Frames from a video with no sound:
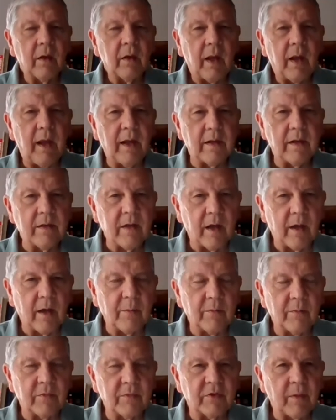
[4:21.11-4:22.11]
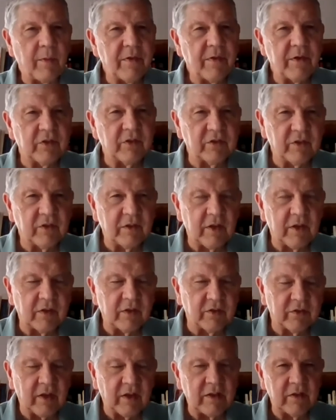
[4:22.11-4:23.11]
and some of the
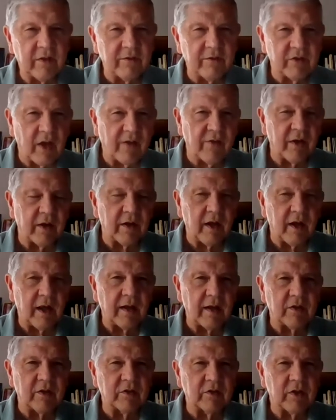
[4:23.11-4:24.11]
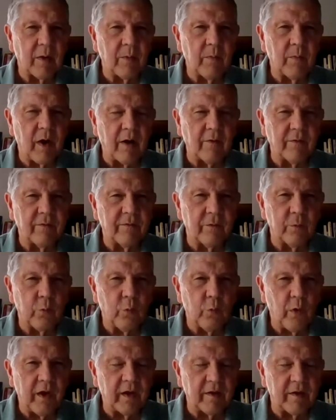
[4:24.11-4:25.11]
distinctives of it, and some of
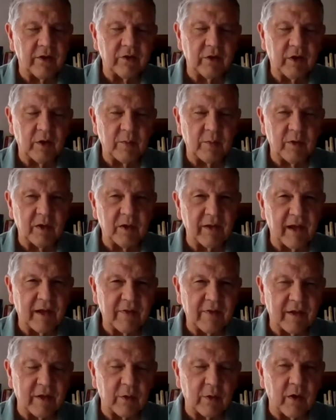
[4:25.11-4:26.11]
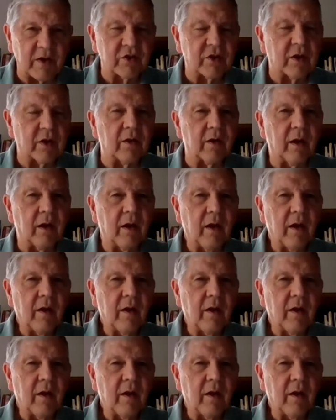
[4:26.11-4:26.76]
this is going to be a lengthy question,